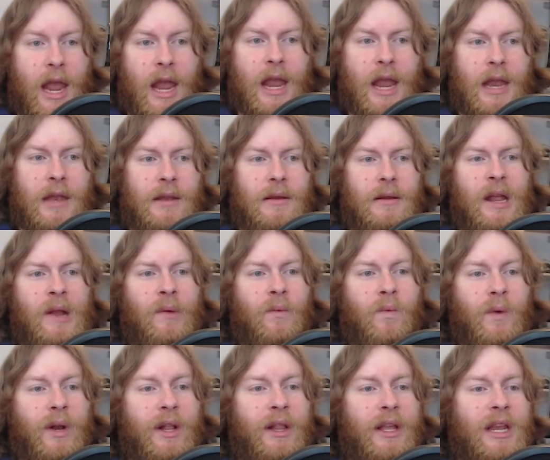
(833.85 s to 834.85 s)
It it
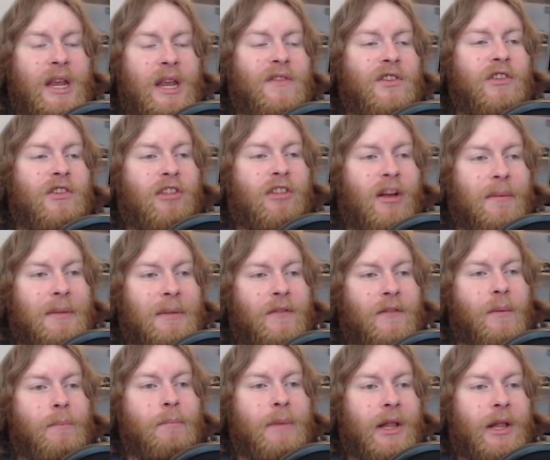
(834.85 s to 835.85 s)
really gives you something
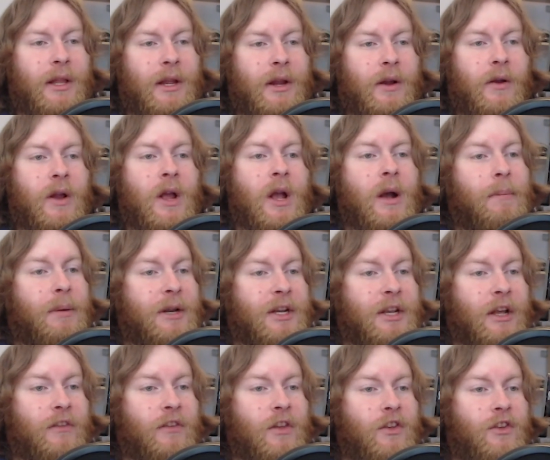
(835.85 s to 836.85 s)
familiar but
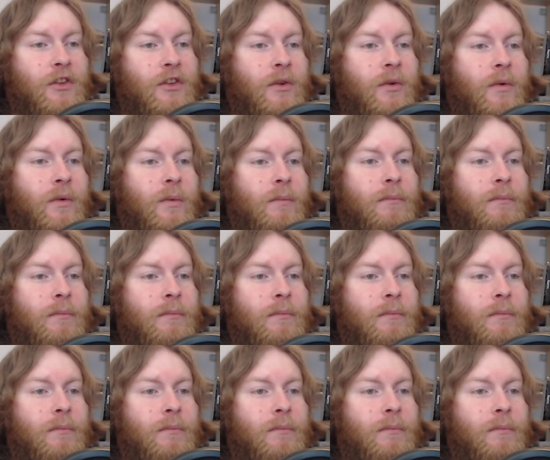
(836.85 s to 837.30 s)
doesn't do